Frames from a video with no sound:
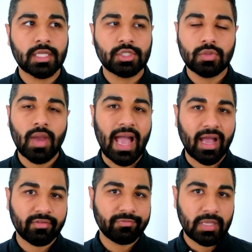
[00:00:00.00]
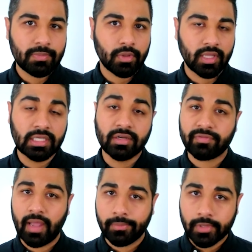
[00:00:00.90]
Did you have people in your
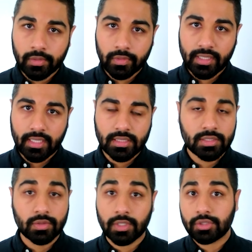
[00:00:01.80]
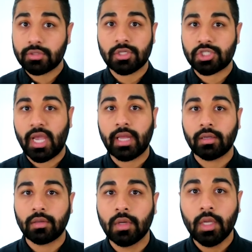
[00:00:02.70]
family who were dentists, or did you just
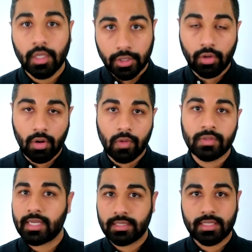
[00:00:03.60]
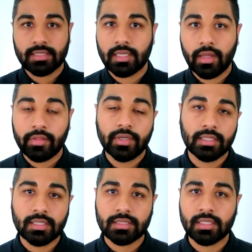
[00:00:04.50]
shadow your own dentist and other
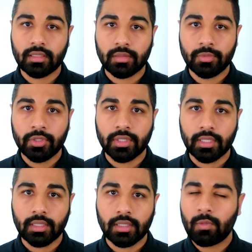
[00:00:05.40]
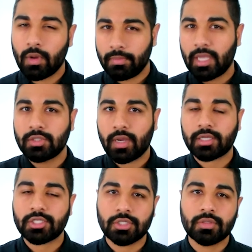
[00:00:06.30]
dentists in the community? Like, what made you
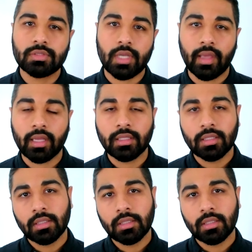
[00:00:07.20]
actually choose on that?